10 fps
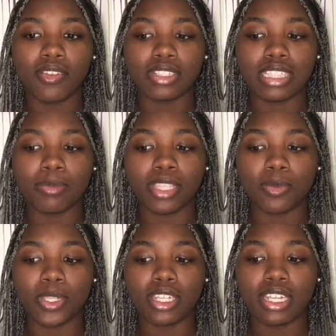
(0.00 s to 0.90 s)
For example, like
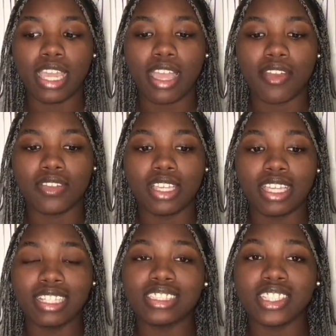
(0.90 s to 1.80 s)
we didn't have
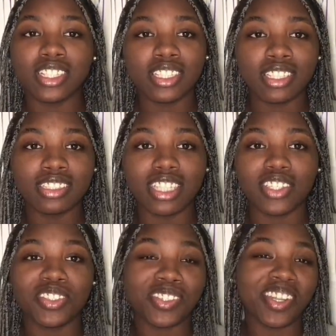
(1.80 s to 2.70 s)
cheerleaders,
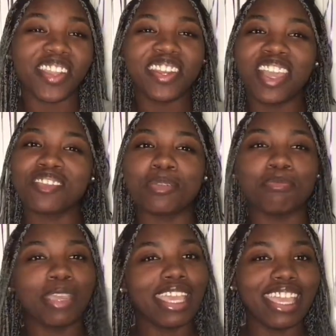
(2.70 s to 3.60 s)
like you're not gonna have your
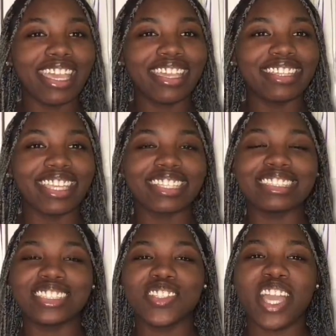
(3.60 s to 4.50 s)
band, like
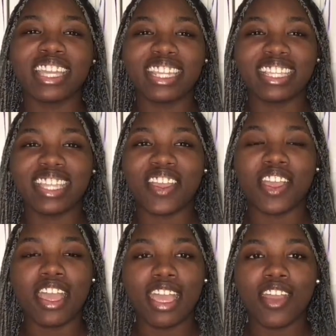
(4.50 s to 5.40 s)
you're not gonna get
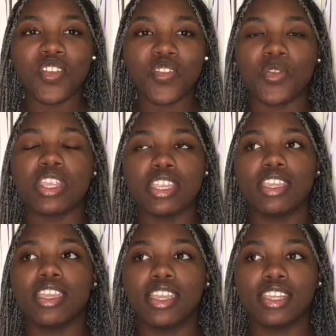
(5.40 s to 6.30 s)
that
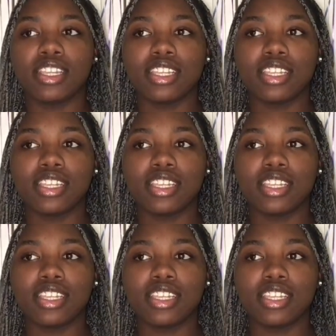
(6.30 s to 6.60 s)
four-year